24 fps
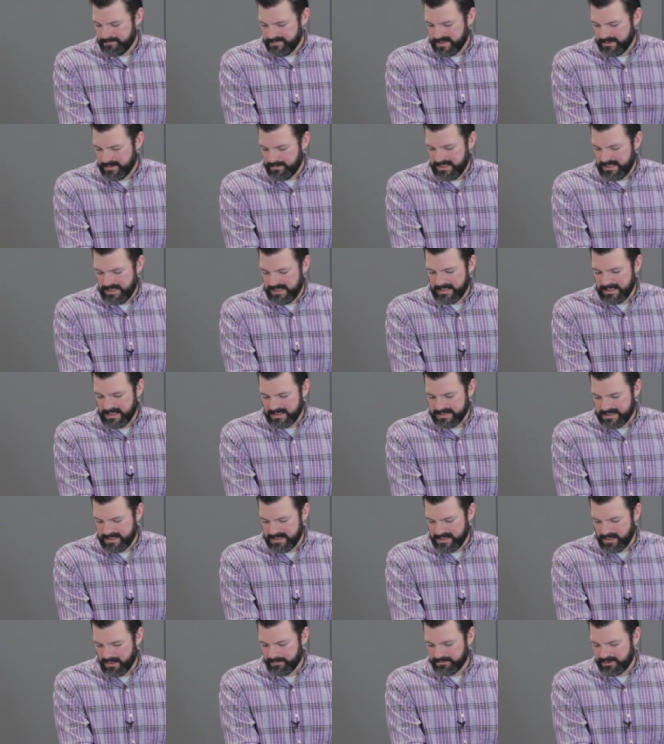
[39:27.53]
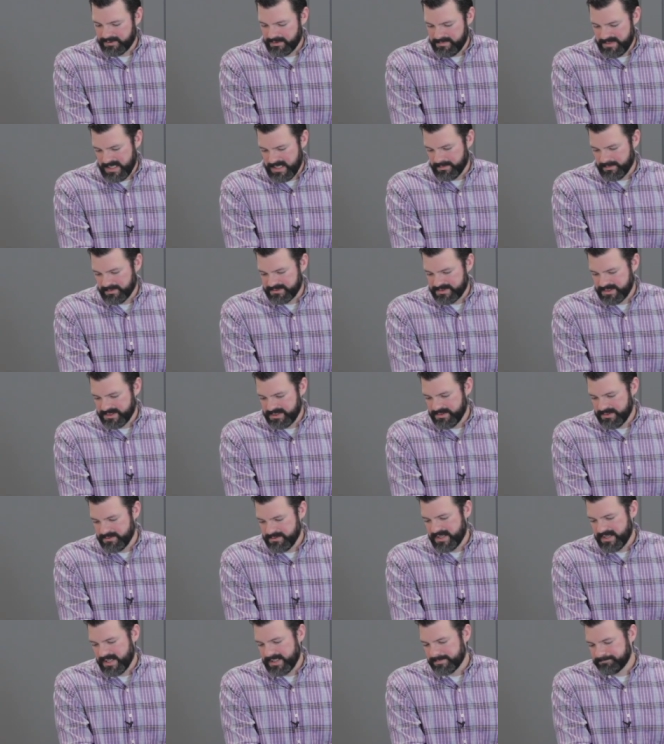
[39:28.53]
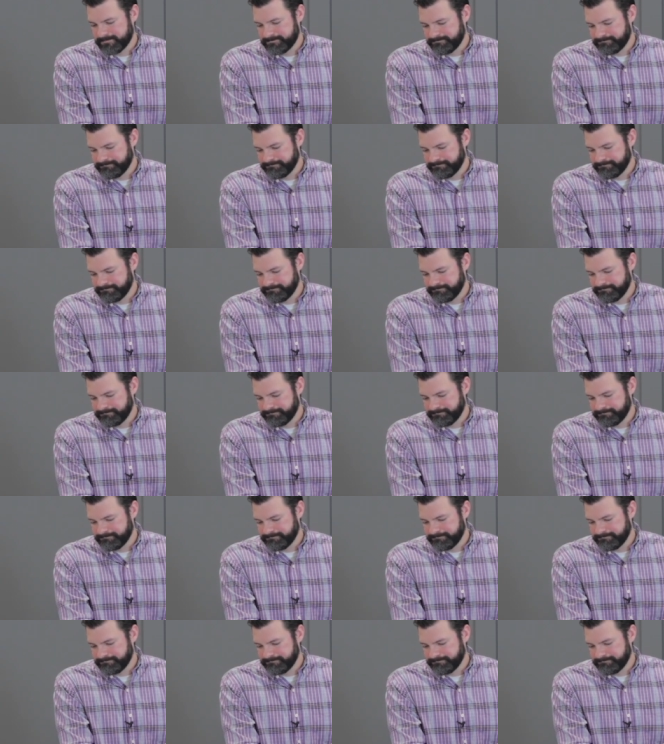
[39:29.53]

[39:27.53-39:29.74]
We need God's help to be able to do that.